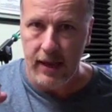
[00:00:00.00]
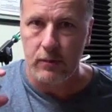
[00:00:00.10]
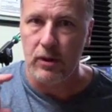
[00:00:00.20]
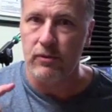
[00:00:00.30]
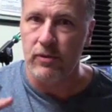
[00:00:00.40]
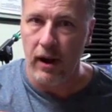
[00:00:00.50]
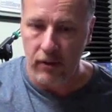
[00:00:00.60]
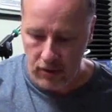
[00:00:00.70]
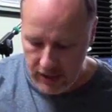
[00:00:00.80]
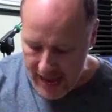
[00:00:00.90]
but very
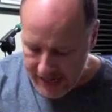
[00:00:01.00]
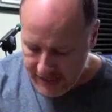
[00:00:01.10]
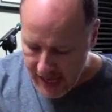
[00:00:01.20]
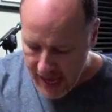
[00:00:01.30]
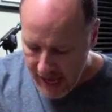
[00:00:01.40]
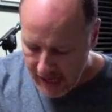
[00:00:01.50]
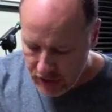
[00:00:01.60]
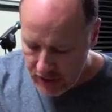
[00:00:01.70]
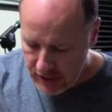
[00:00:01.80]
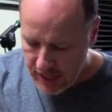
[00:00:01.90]
relaxed, and
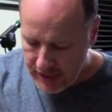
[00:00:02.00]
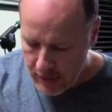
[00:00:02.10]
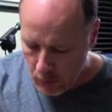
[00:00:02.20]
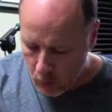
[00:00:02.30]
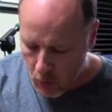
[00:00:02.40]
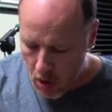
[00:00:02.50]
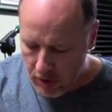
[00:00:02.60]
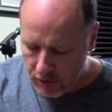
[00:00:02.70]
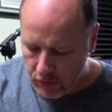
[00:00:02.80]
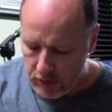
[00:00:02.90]
just let them walk
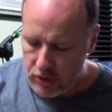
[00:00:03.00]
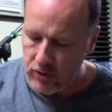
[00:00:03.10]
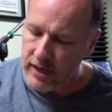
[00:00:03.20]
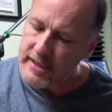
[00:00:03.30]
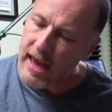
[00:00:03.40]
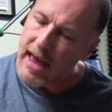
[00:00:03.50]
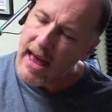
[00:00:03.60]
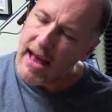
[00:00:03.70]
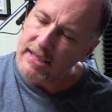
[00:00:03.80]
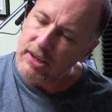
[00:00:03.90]
through the strings
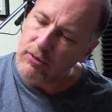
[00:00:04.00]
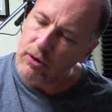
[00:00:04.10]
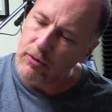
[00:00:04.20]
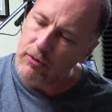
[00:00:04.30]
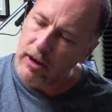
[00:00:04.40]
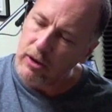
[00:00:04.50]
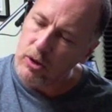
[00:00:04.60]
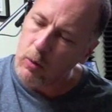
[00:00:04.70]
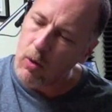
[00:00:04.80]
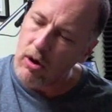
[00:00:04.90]
as if your fingers
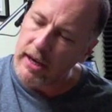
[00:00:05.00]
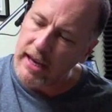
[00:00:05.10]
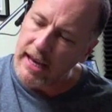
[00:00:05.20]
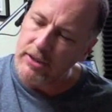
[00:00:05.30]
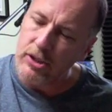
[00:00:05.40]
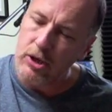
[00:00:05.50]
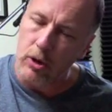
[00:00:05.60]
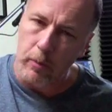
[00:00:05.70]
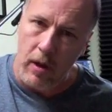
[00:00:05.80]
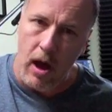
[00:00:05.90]
are walking into
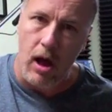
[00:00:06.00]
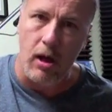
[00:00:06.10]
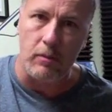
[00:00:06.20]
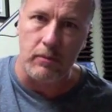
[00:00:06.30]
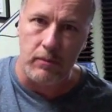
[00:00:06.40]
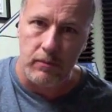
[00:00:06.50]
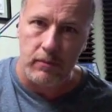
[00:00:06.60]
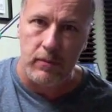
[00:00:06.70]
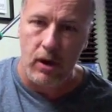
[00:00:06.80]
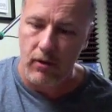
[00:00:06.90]
your palm.
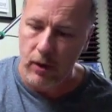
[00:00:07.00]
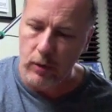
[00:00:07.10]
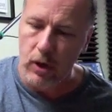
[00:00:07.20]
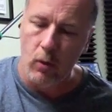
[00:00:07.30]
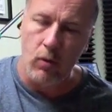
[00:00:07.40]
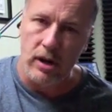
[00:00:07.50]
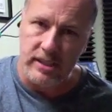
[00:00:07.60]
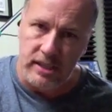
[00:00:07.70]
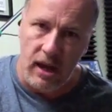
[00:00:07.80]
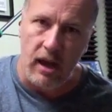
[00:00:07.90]
All right, we don't want to
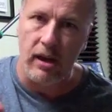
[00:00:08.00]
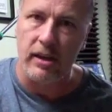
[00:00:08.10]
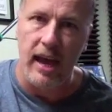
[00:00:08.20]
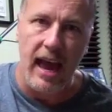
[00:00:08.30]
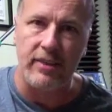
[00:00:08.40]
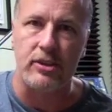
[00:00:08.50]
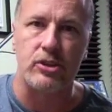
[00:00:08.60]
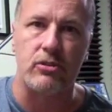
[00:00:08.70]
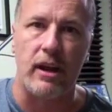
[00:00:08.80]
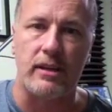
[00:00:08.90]
tug at the
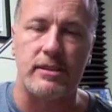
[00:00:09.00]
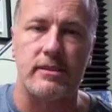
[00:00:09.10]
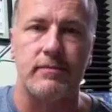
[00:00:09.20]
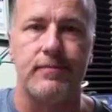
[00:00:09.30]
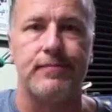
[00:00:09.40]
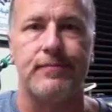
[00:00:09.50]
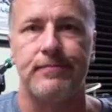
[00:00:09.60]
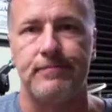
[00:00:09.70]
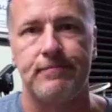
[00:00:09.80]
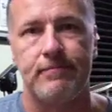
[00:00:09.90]
strings.
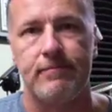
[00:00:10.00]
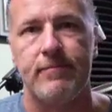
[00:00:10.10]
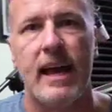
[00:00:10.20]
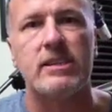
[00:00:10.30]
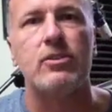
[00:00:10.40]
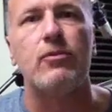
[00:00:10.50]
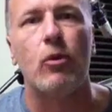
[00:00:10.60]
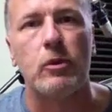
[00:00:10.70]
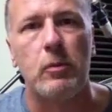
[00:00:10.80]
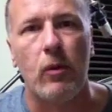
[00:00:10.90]
That's the
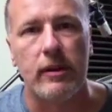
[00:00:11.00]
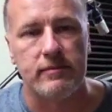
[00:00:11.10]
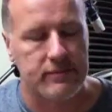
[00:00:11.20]
fourth point.